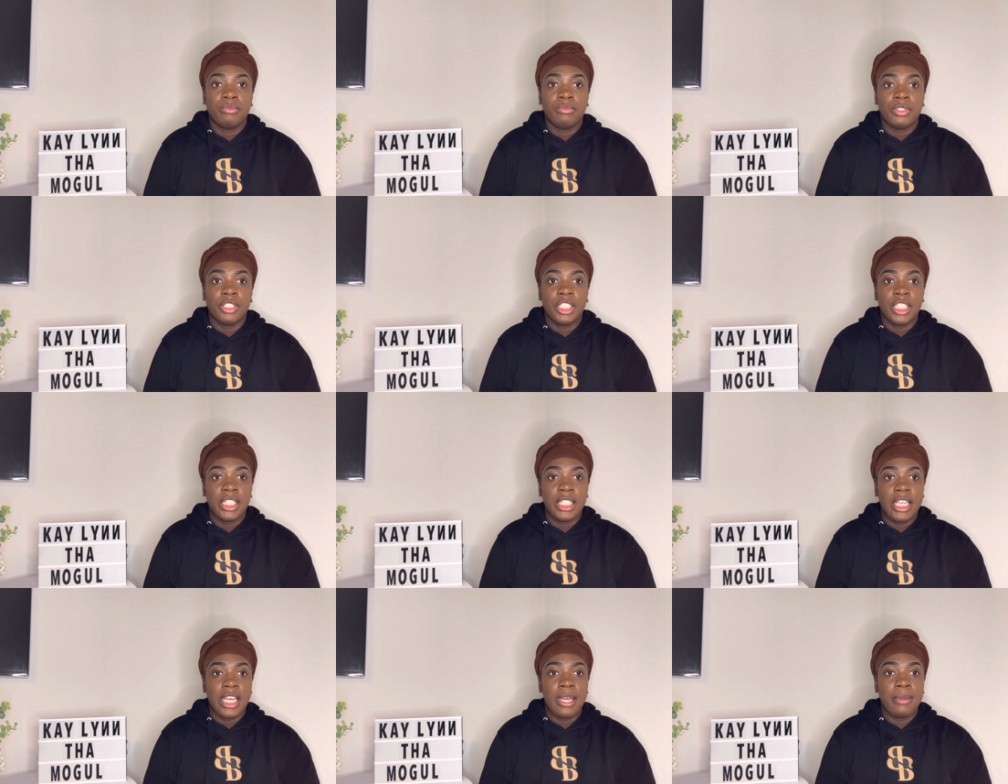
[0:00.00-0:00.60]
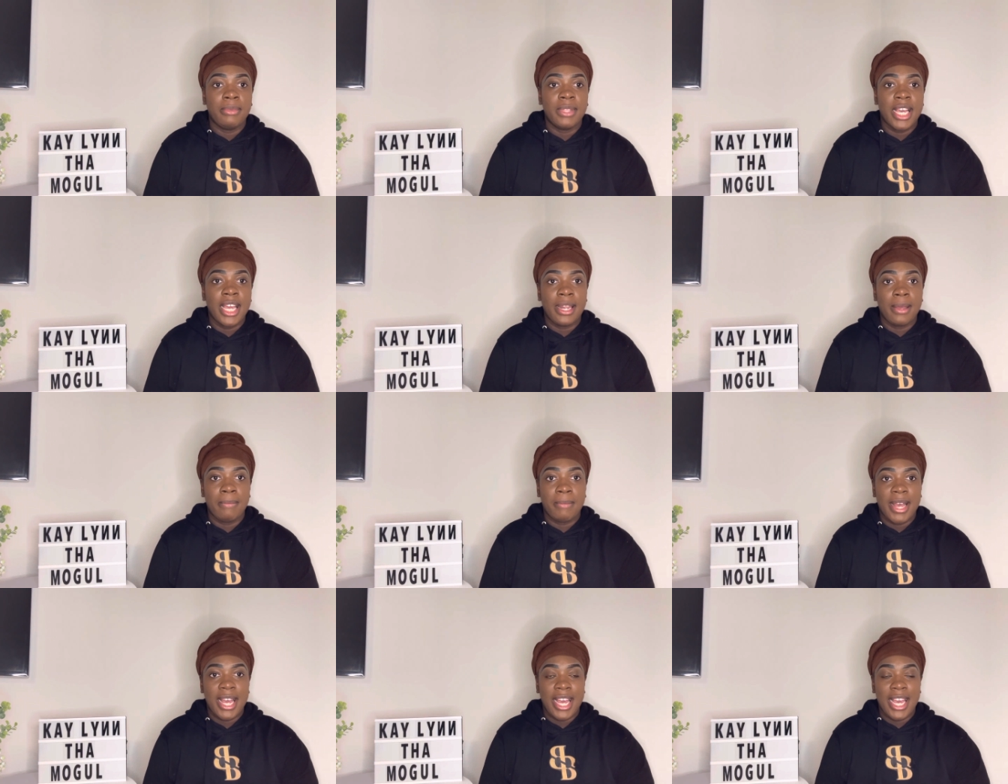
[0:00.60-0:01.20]
just keep that
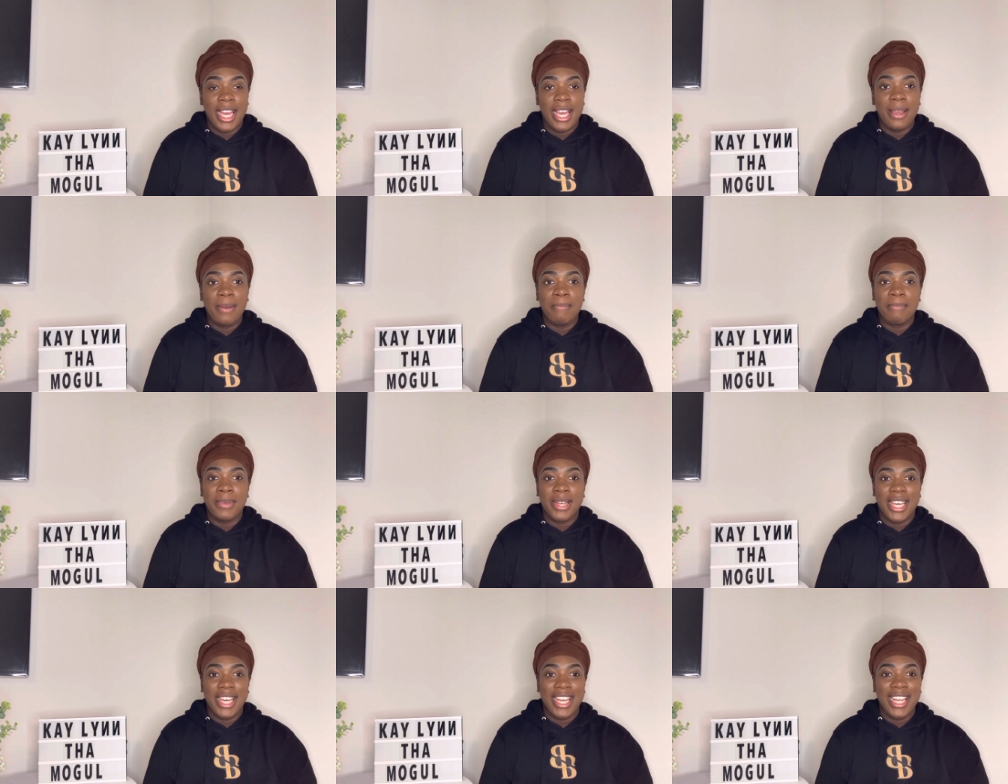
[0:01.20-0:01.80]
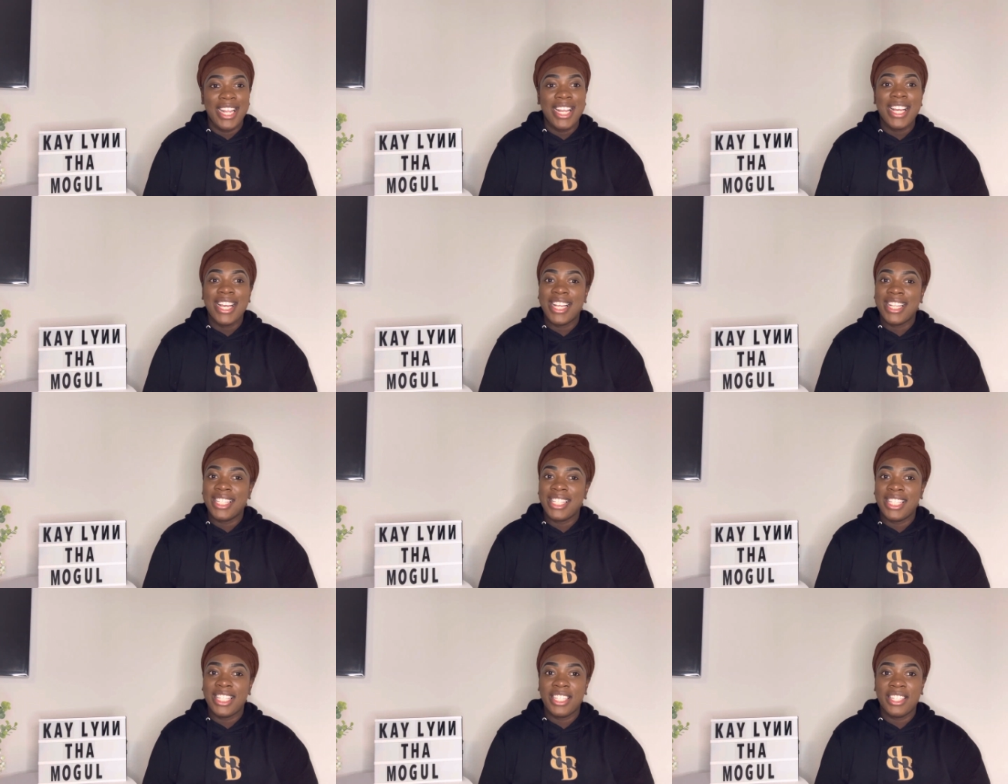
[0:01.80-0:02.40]
in mind. But
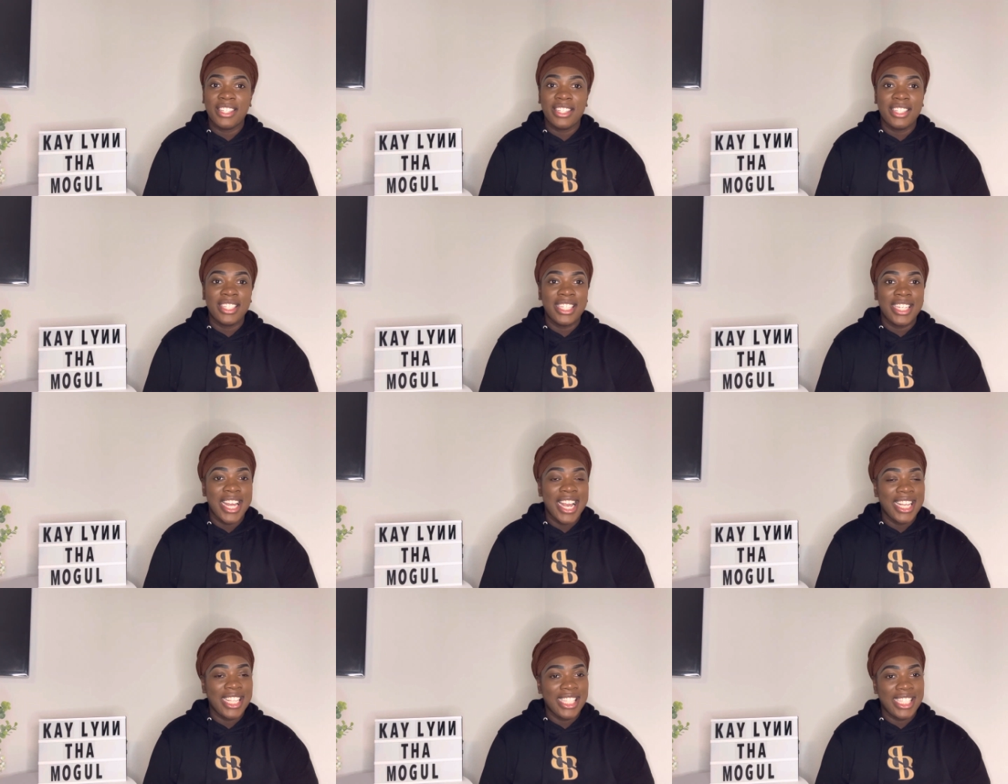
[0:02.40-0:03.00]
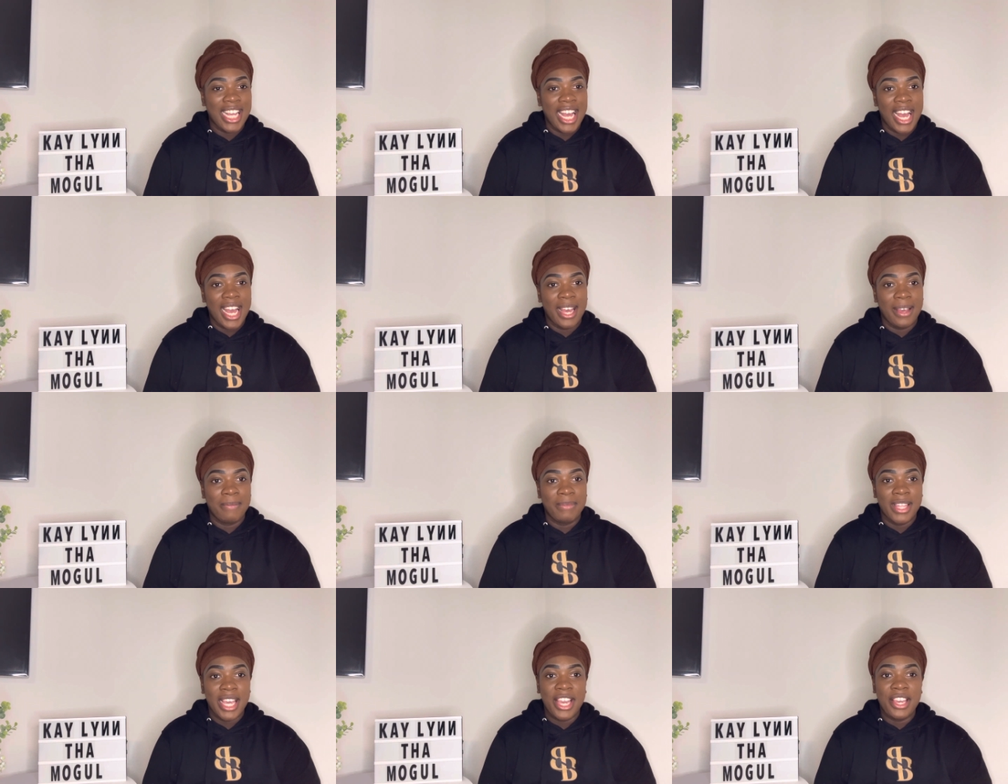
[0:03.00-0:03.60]
until next time,
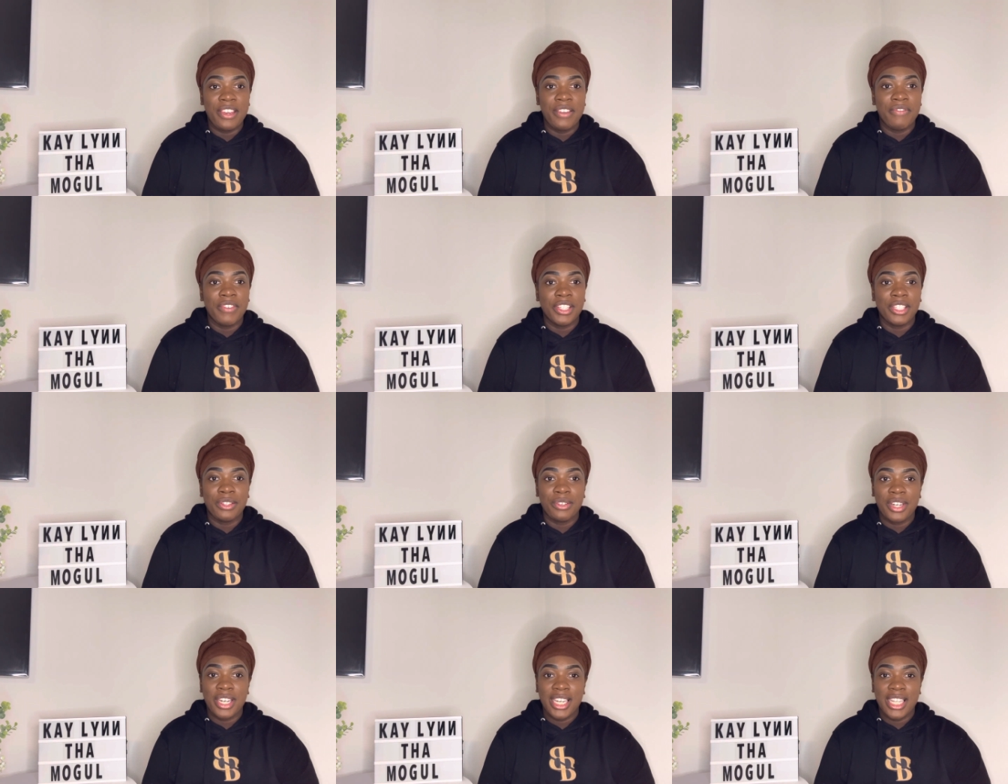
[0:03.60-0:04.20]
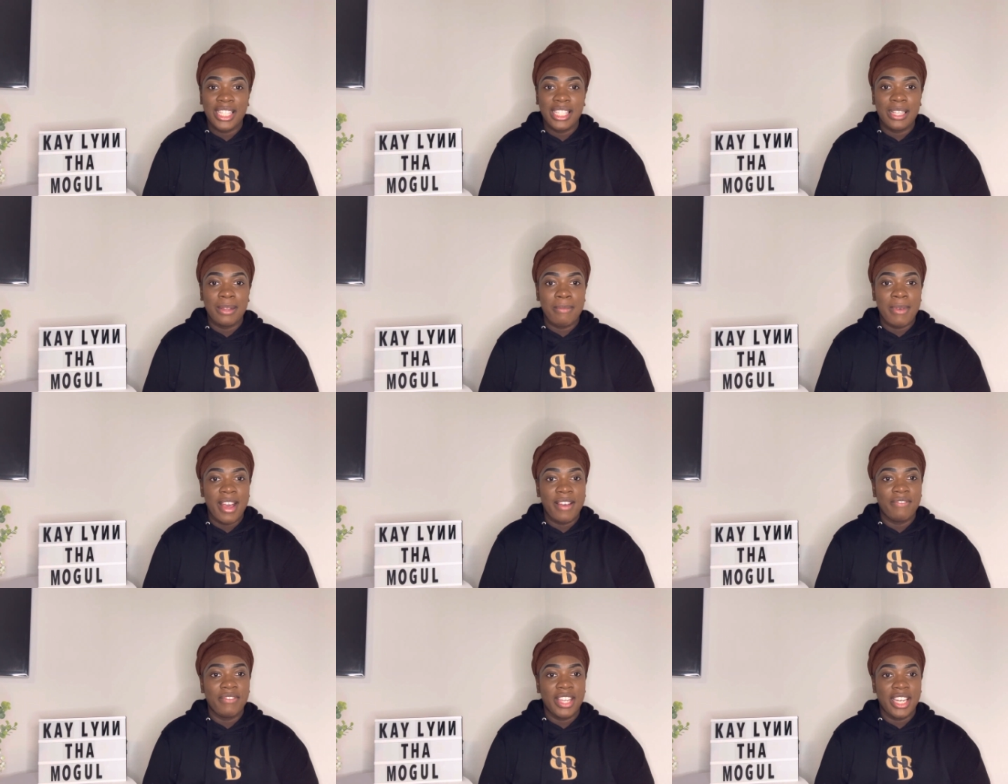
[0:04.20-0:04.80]
thank you for tuning into
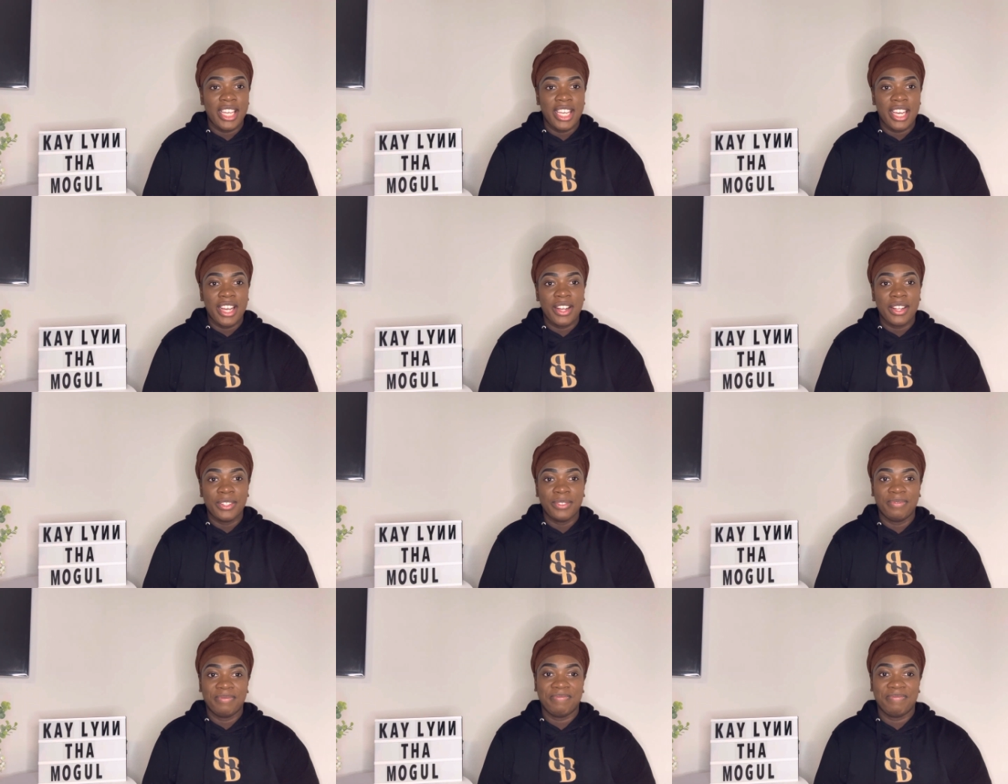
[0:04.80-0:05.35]
my video.